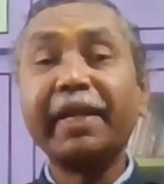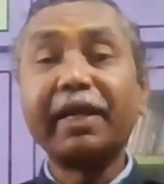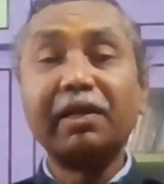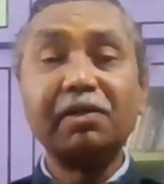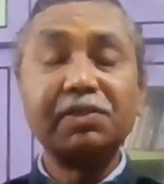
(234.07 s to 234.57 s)

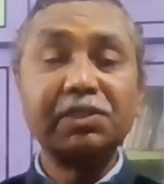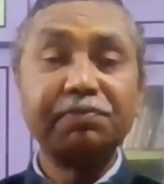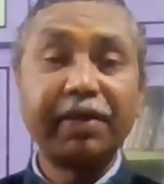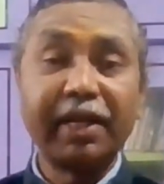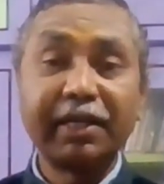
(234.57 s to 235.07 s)
technologies
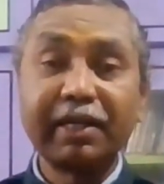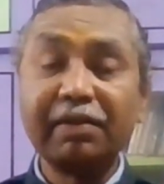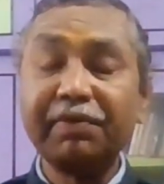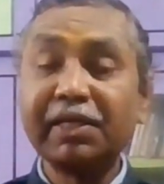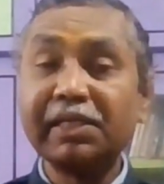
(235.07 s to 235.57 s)
for
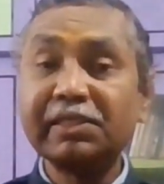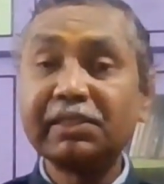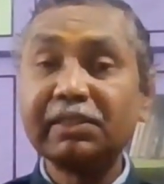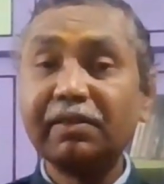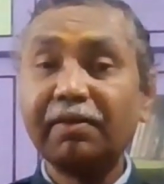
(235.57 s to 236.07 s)
electrical
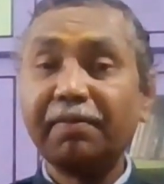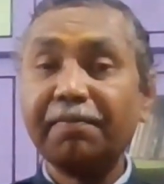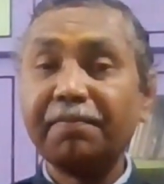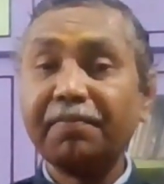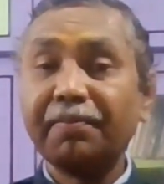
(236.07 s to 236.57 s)
vehicles,
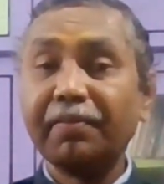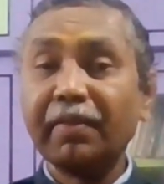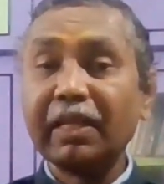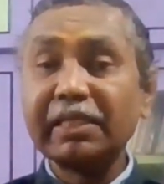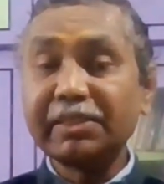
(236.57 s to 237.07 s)

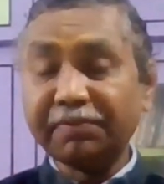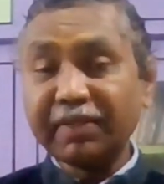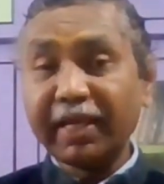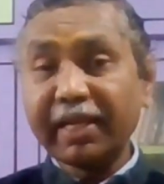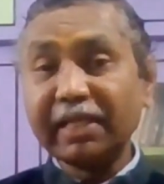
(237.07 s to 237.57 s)
some of
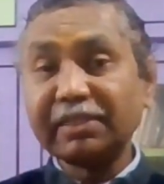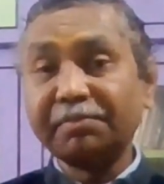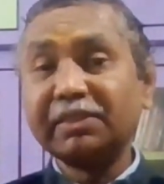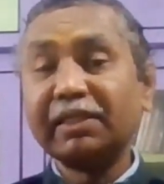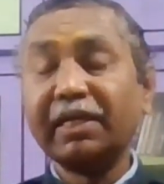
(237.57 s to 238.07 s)
the areas,
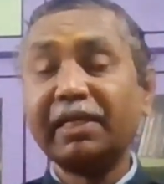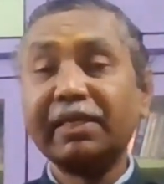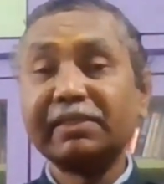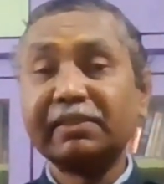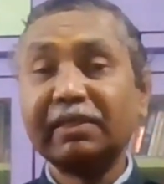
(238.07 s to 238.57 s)
emerging
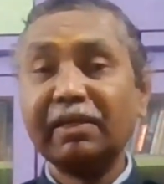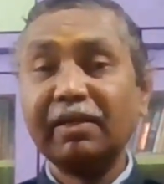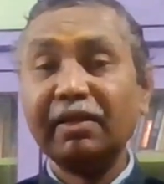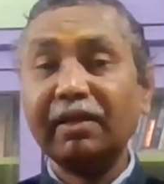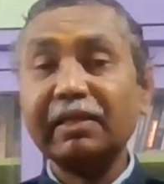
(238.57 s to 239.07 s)
areas.
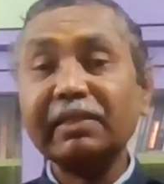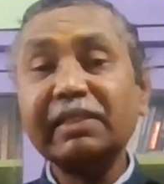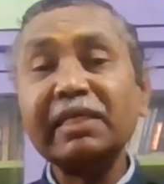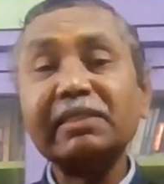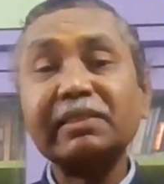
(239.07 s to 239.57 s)

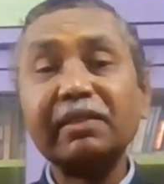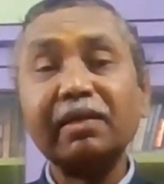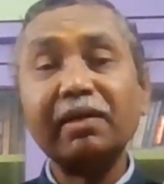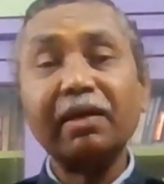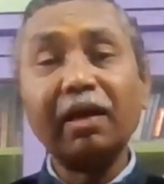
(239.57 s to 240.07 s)
These
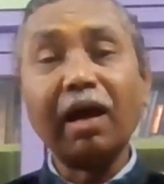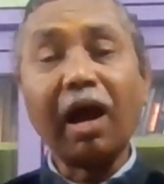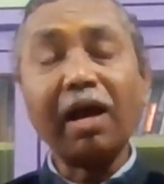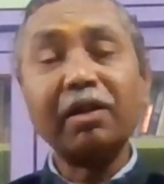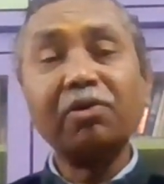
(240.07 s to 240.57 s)

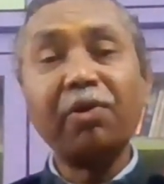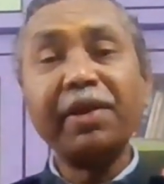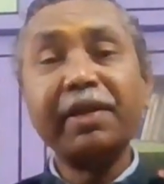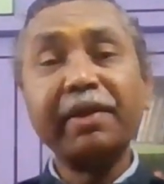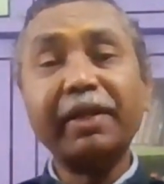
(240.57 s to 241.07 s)
are
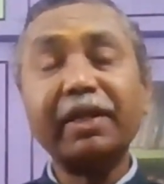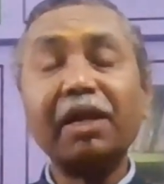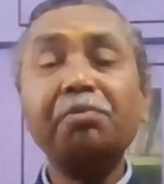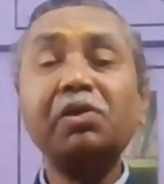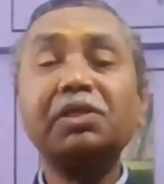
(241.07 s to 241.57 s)
growing at a
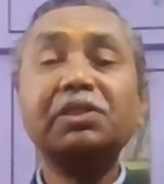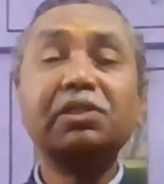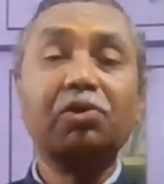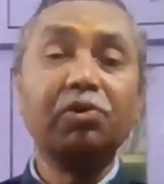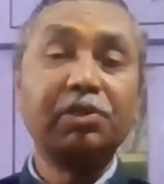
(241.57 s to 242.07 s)
double
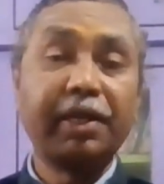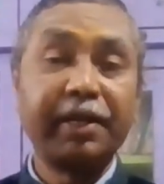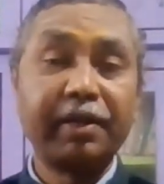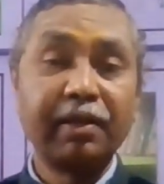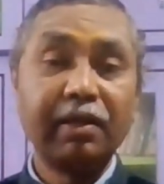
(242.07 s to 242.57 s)
digit growth
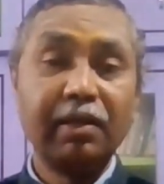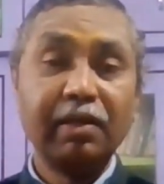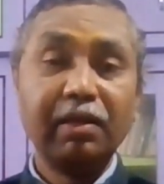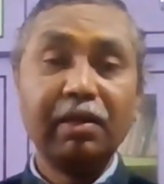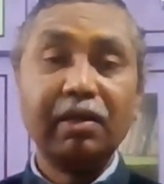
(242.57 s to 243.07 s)
rate.
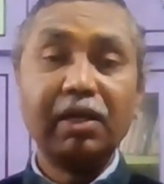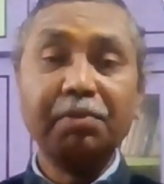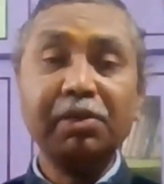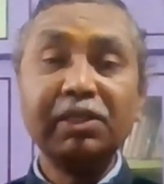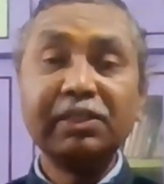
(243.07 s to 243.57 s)
Double